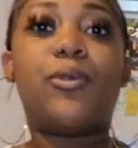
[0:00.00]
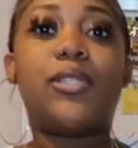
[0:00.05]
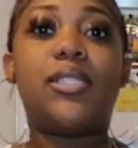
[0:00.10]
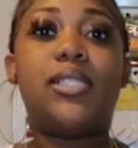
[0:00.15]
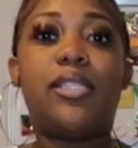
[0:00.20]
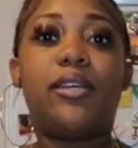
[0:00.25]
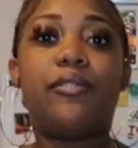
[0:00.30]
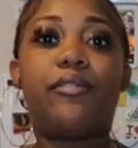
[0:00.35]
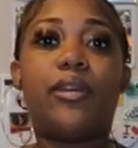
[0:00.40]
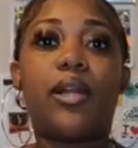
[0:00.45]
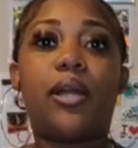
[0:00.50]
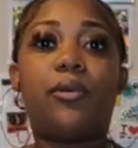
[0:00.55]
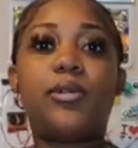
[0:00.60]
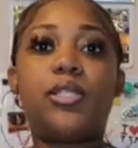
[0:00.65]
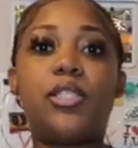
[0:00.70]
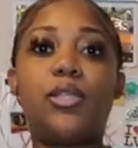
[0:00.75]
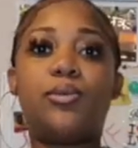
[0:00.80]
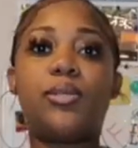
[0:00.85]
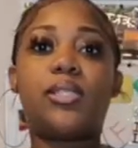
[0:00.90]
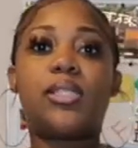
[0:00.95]
was different. I
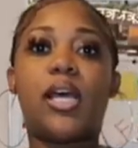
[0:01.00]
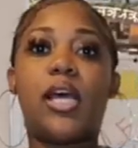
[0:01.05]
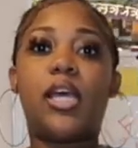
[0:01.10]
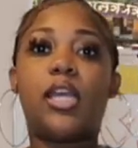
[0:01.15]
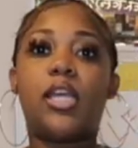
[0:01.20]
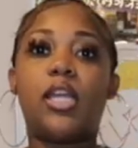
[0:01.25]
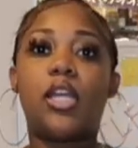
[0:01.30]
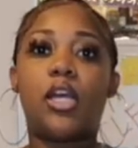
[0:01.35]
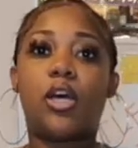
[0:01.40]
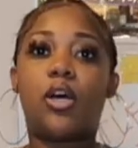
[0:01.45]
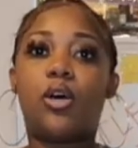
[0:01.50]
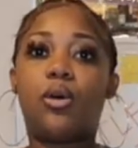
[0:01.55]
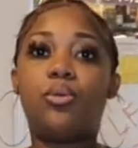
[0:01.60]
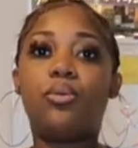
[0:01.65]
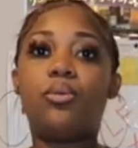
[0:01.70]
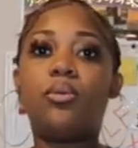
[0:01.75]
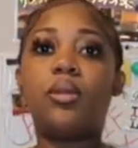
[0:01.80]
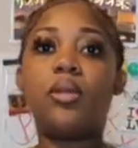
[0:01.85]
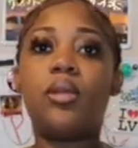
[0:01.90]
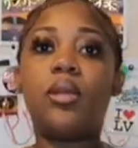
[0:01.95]
wish it was like, you know,
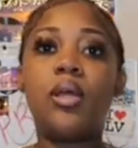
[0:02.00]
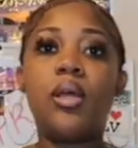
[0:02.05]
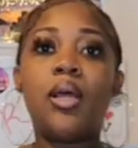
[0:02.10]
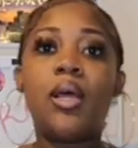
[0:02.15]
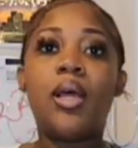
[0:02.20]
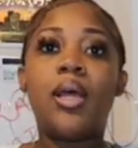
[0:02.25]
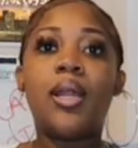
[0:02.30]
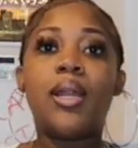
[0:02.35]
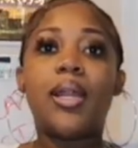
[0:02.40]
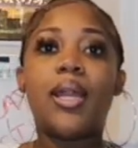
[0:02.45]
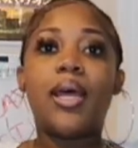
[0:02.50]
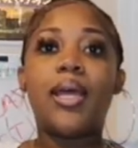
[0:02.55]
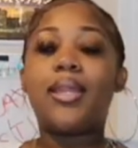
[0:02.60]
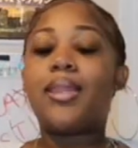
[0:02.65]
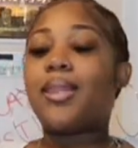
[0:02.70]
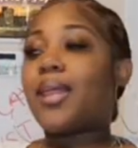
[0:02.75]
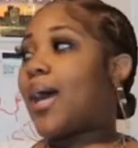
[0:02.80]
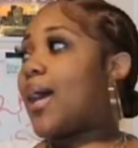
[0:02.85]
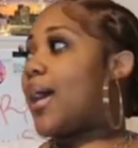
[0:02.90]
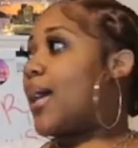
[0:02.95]

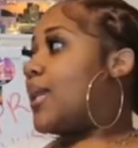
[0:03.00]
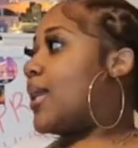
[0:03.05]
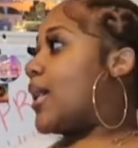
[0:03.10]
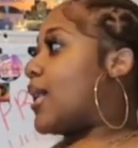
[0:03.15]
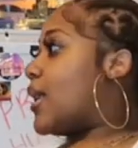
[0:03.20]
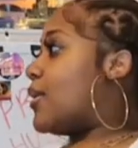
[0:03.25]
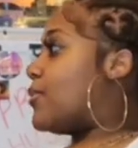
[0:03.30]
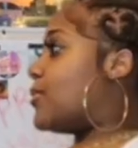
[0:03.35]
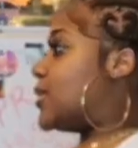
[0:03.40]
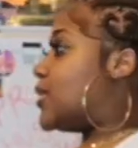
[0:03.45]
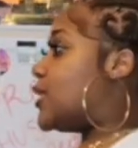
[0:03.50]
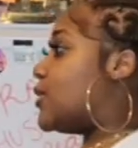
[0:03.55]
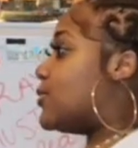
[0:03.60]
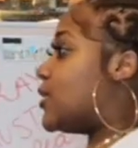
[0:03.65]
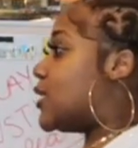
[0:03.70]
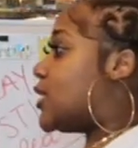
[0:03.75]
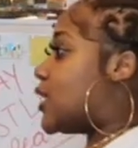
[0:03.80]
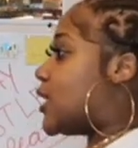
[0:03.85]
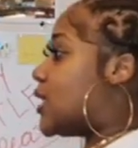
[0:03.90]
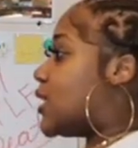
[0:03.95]
like that. Like, I wish it
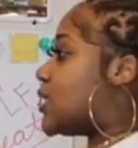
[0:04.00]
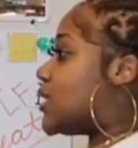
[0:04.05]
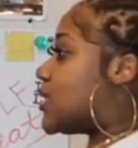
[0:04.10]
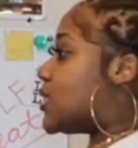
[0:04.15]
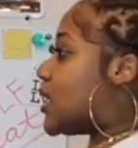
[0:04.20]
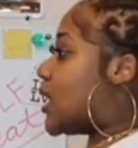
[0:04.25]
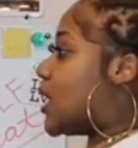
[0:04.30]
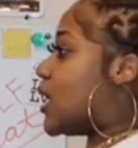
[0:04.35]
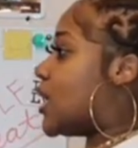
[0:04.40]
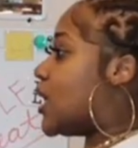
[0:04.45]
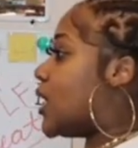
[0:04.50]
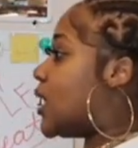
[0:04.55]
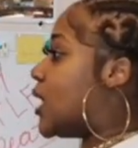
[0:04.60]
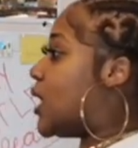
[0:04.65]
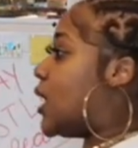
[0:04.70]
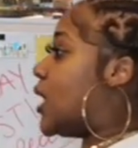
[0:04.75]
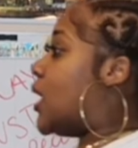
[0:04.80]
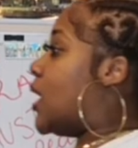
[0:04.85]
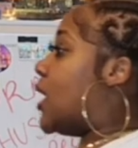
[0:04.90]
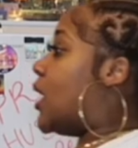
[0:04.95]
was just
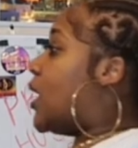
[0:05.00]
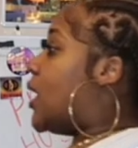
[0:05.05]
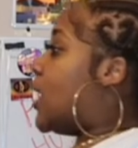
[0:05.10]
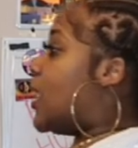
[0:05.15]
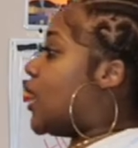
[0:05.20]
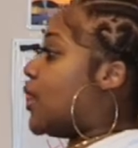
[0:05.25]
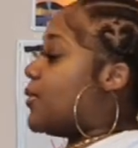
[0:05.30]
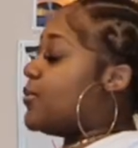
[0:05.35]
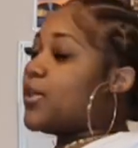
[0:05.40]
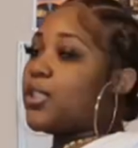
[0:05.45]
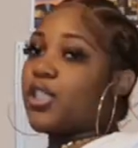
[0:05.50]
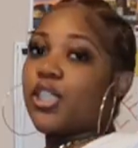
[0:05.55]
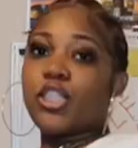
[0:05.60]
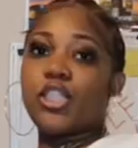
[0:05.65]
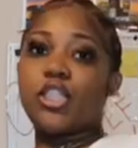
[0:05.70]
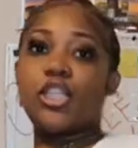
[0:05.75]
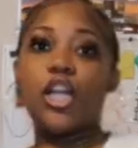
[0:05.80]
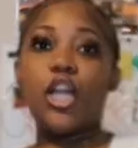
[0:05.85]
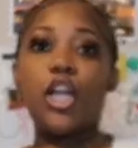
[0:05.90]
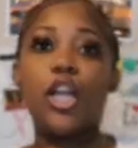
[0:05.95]

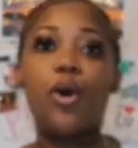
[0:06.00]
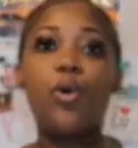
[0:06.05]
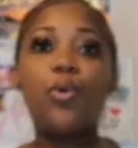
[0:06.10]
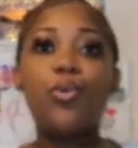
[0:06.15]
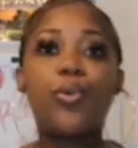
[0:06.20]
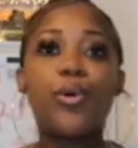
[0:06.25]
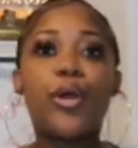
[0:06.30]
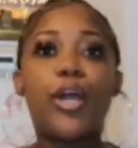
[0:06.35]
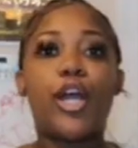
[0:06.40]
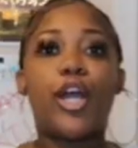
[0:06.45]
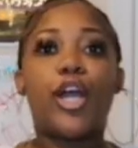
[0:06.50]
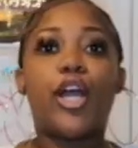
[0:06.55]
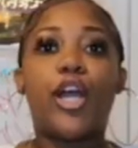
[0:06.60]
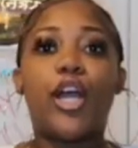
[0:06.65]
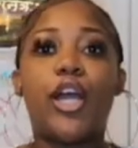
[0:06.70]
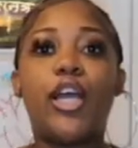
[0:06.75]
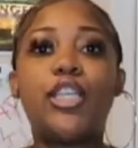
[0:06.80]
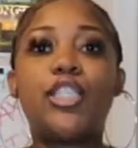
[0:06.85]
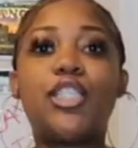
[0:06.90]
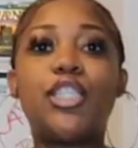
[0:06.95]
the lower.
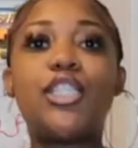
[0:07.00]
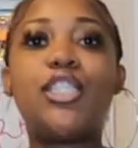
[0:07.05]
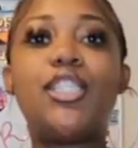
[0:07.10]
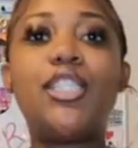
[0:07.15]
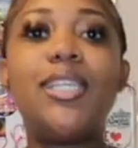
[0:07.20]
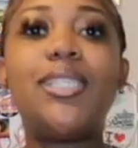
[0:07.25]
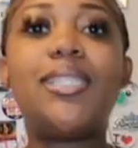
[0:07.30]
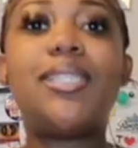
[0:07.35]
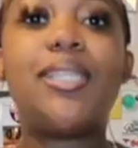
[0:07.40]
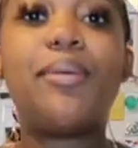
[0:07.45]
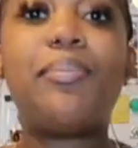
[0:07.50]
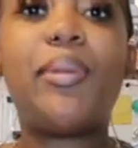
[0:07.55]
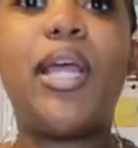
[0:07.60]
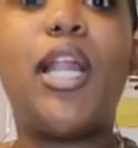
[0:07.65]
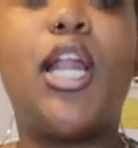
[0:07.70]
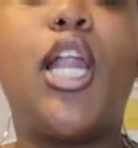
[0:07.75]
It just needs to be